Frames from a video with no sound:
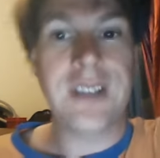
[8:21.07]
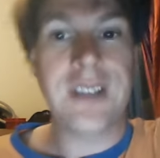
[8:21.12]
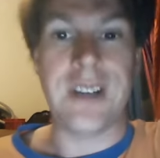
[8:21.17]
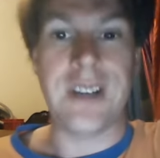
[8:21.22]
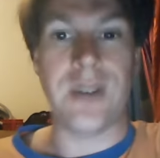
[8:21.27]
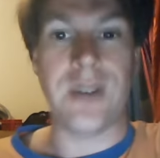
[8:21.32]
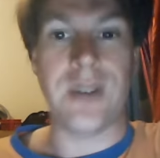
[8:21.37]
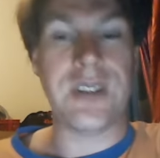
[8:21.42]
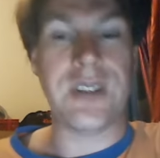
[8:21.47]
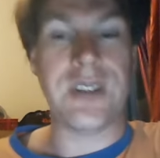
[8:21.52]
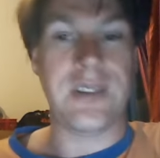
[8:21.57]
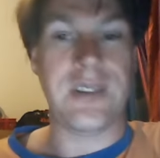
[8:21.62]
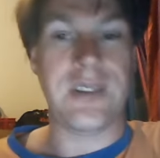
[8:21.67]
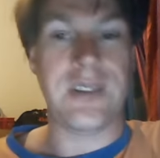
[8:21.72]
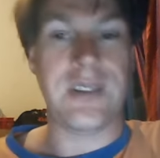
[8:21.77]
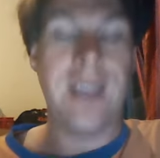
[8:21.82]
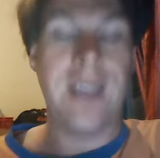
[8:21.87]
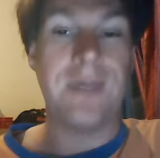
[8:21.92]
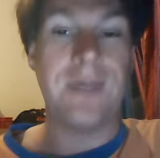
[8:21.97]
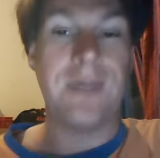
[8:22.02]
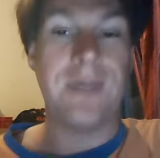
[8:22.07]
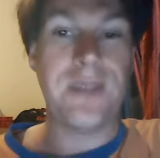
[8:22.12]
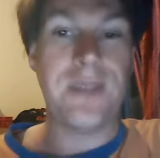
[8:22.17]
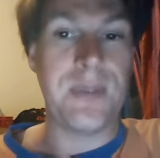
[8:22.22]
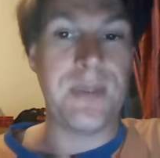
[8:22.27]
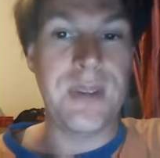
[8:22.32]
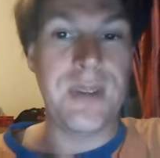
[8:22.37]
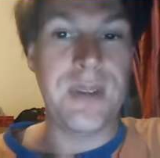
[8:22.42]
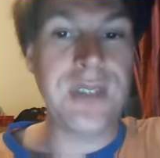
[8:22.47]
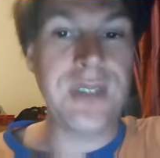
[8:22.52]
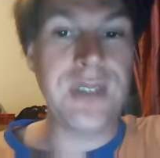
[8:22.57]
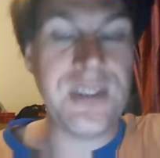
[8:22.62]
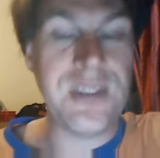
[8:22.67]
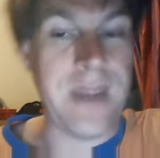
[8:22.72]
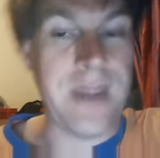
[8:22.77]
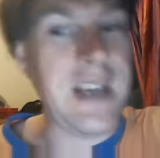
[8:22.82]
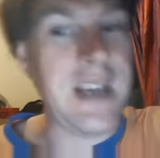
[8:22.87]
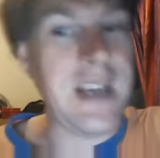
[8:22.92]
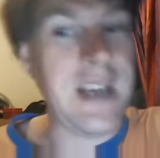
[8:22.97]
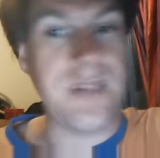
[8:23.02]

towers that they have been built in Spain,